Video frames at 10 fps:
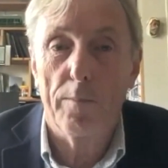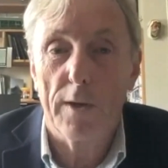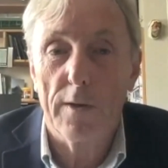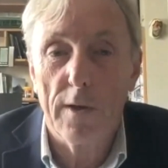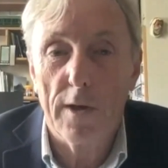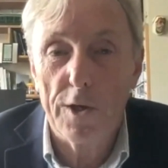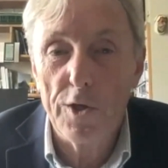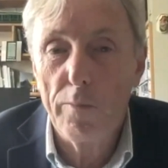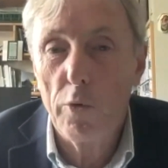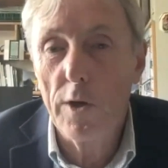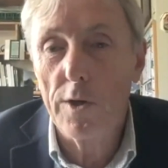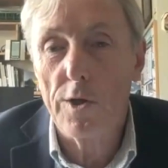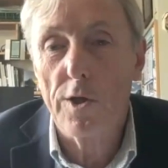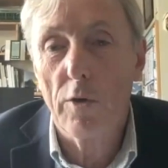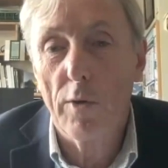but I guess the point
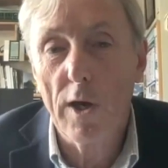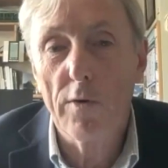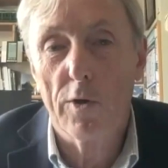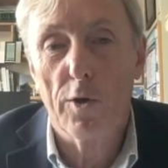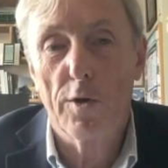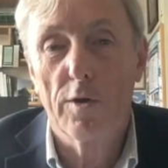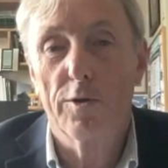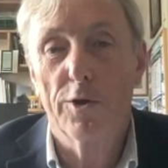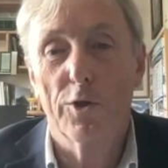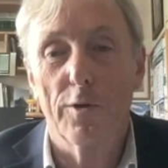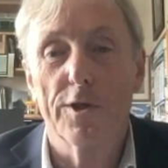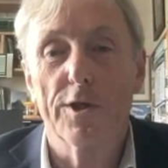is you are in constitutional